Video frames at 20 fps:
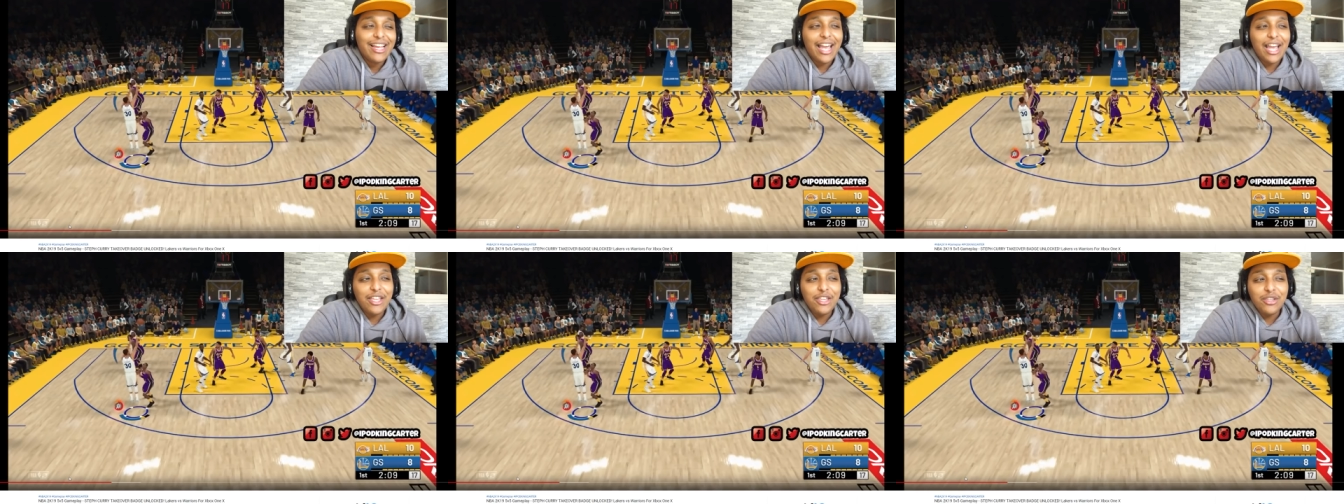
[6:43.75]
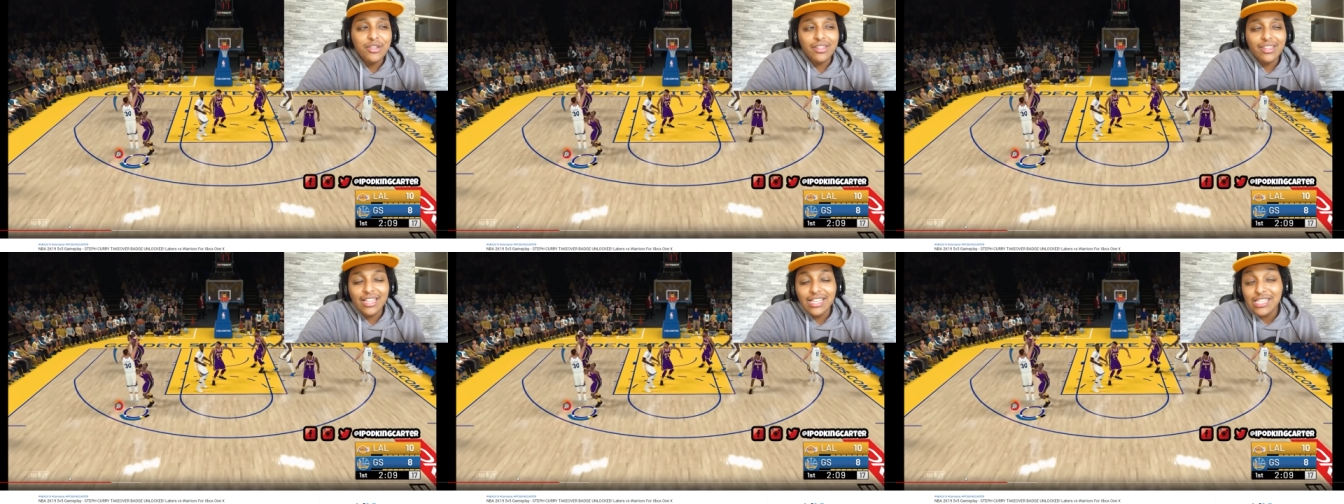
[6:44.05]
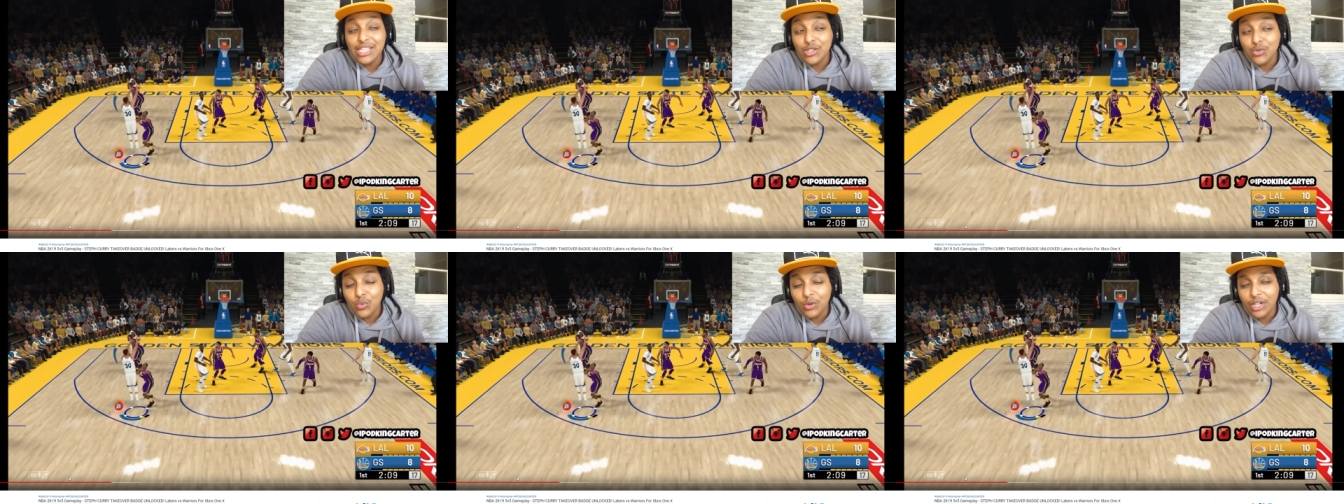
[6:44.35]
And
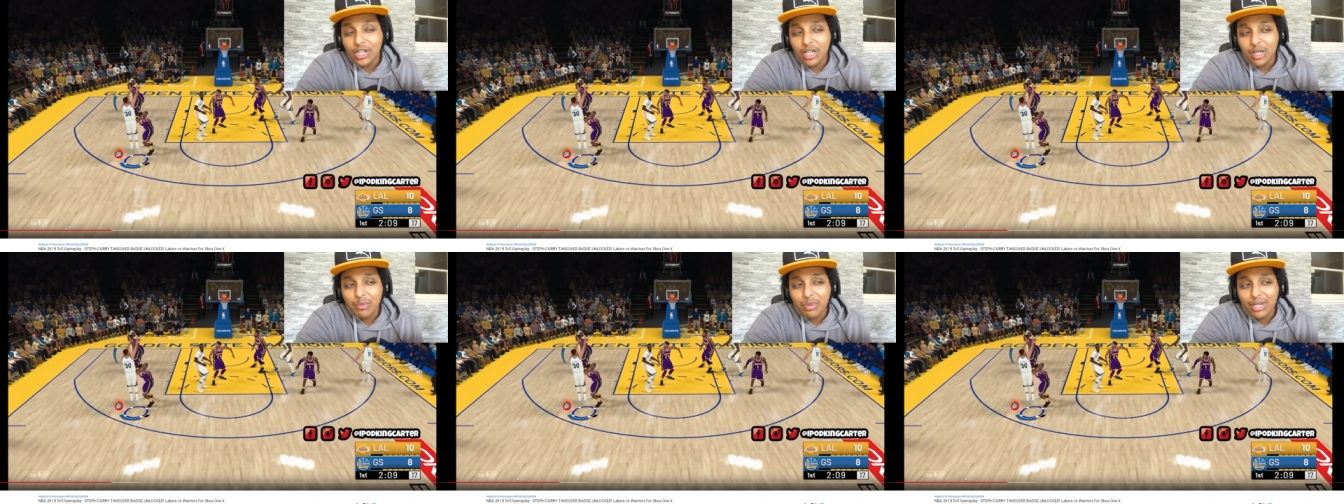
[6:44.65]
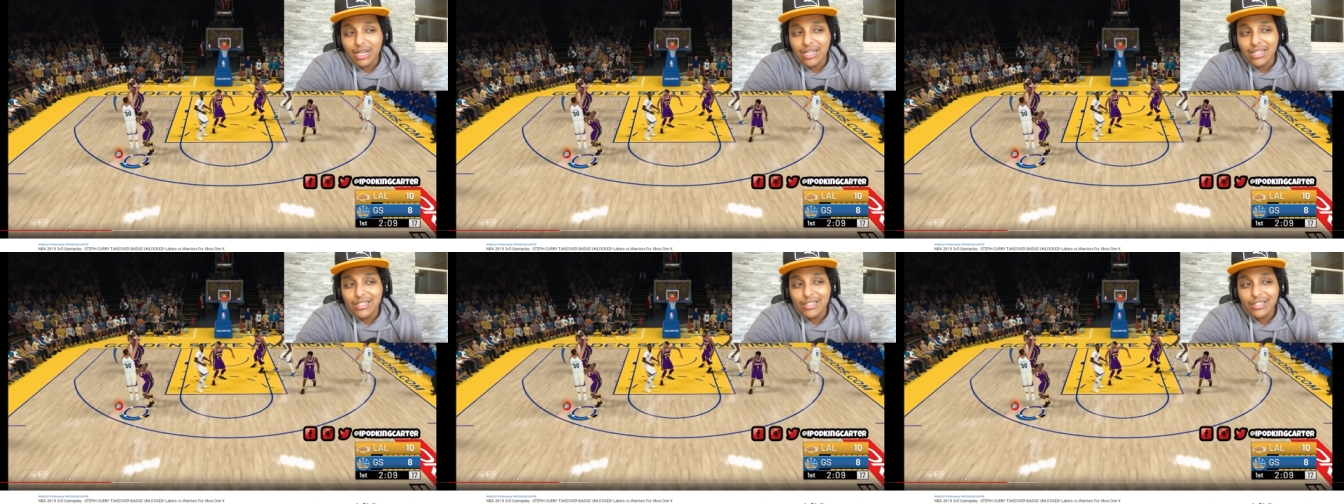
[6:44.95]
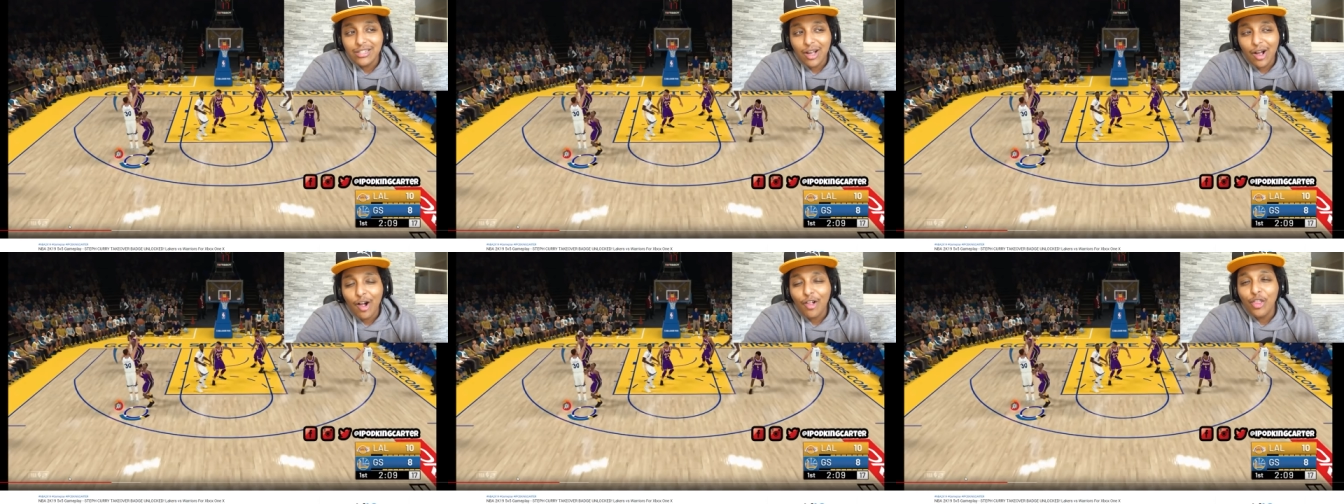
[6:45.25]
this is weird
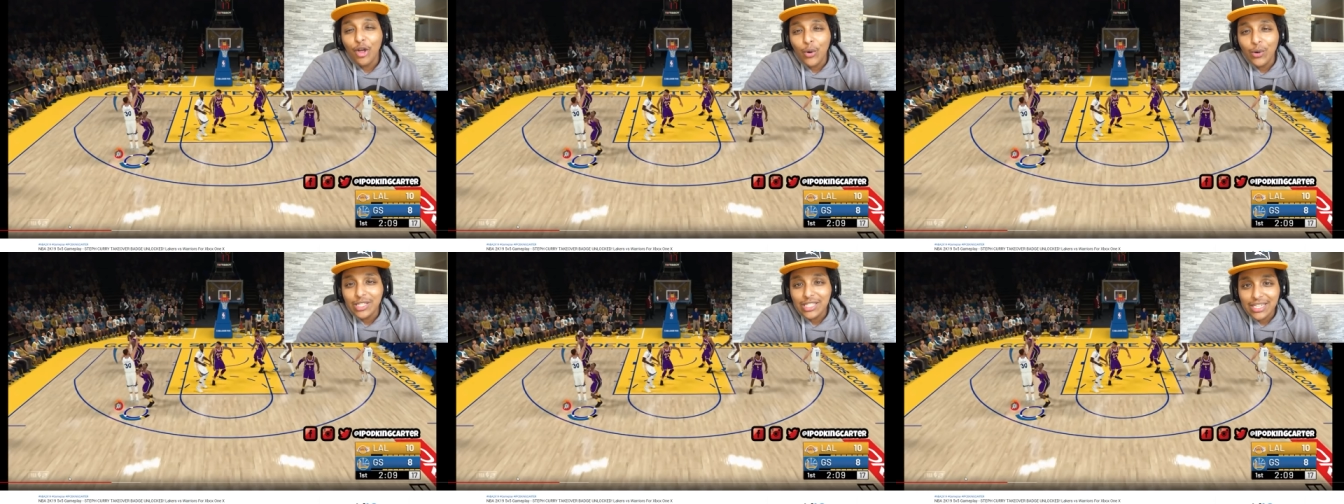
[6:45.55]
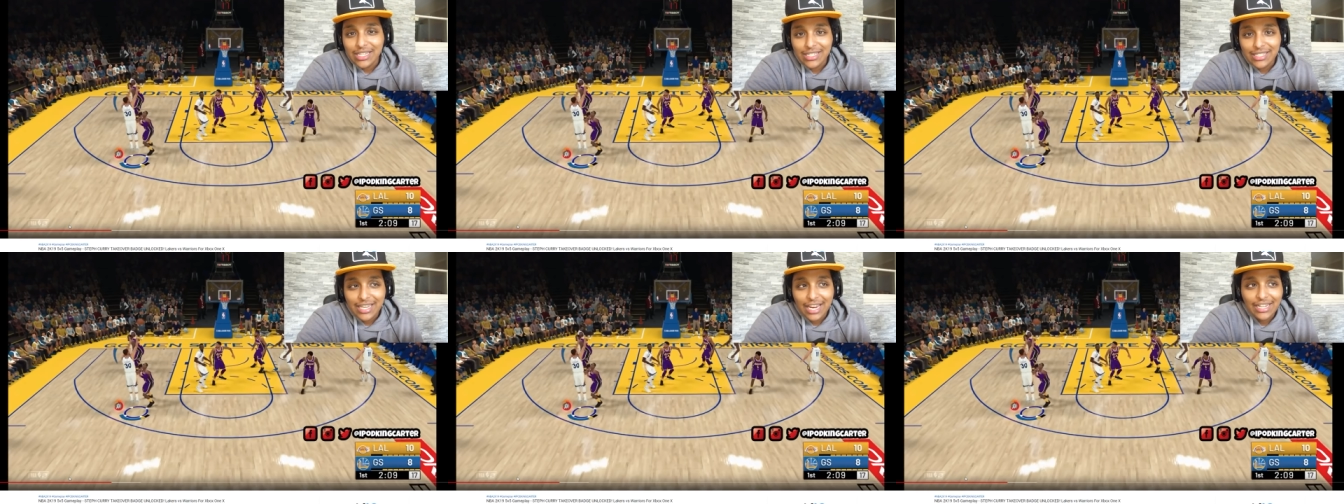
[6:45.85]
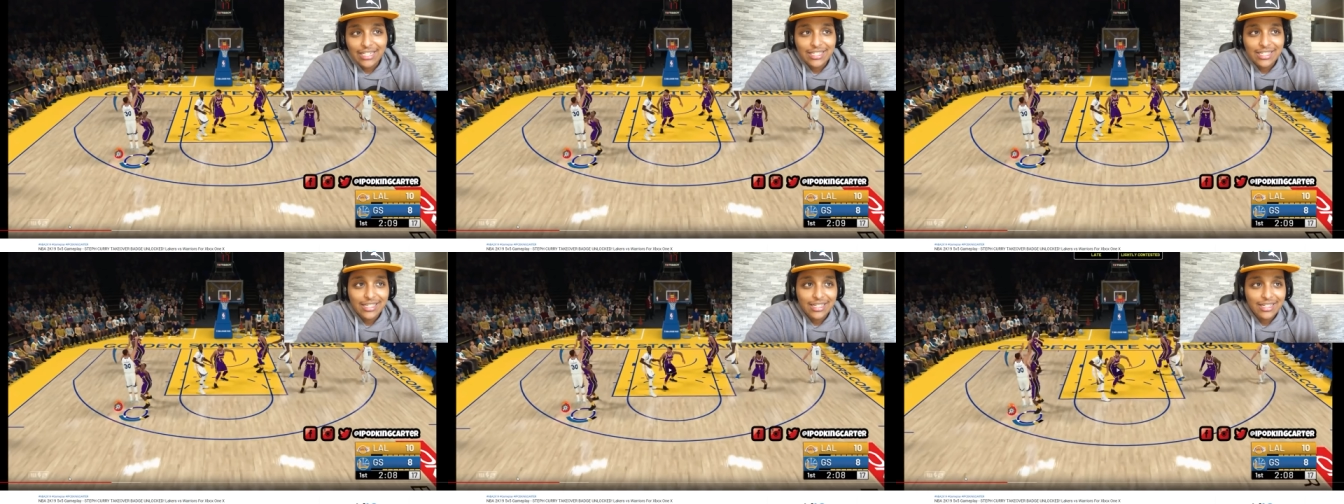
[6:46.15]
because although it's
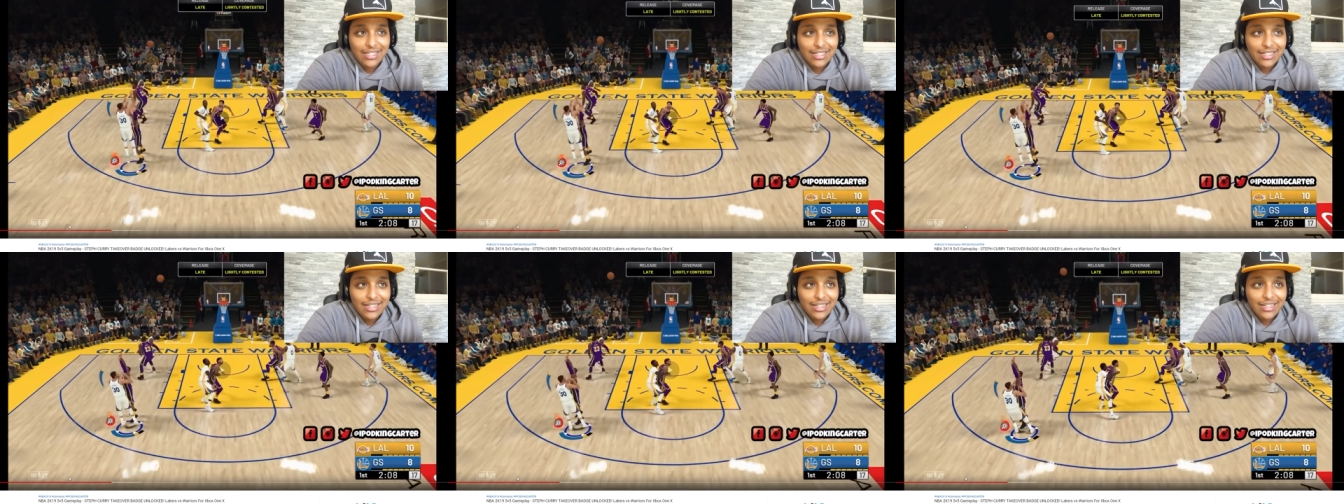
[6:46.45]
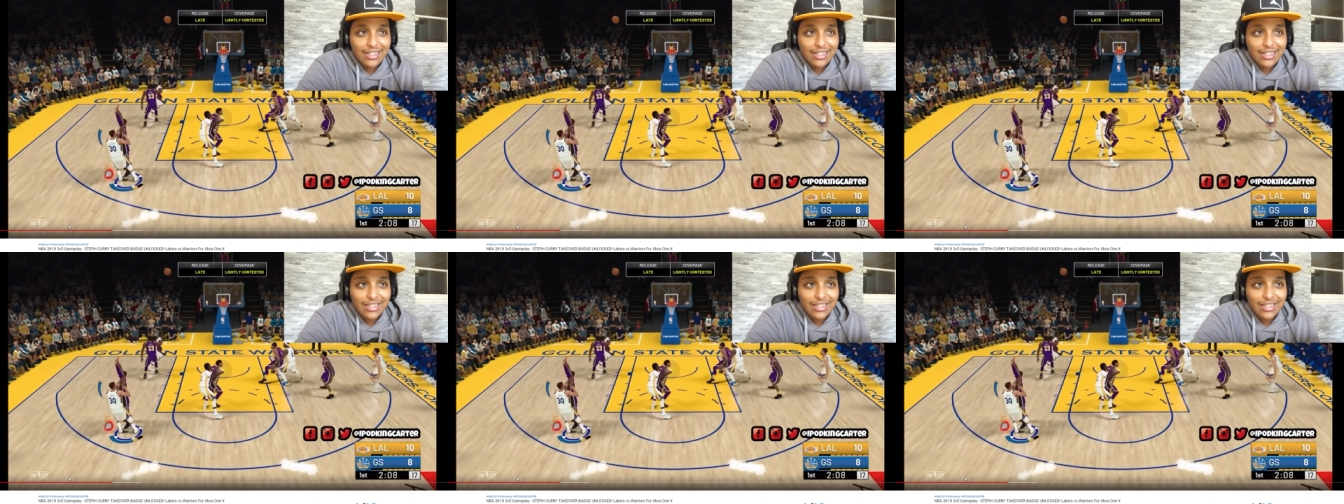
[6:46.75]
contested,